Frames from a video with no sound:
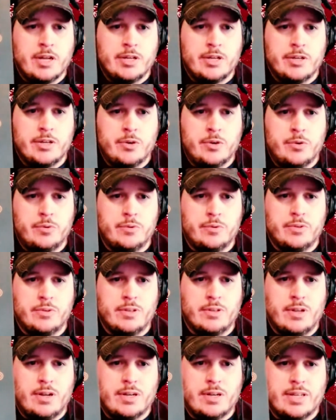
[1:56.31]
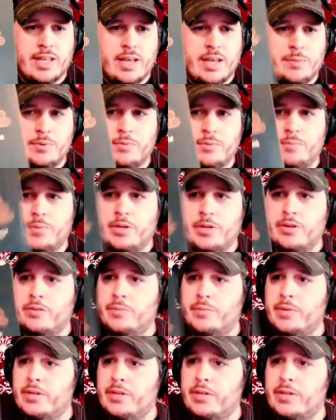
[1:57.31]
Cone log cabin
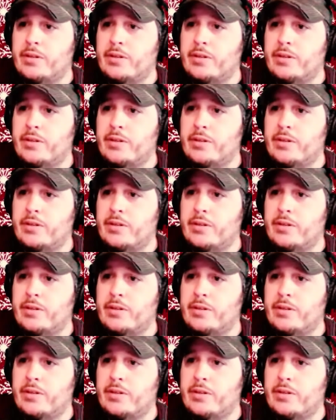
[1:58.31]
pyramid.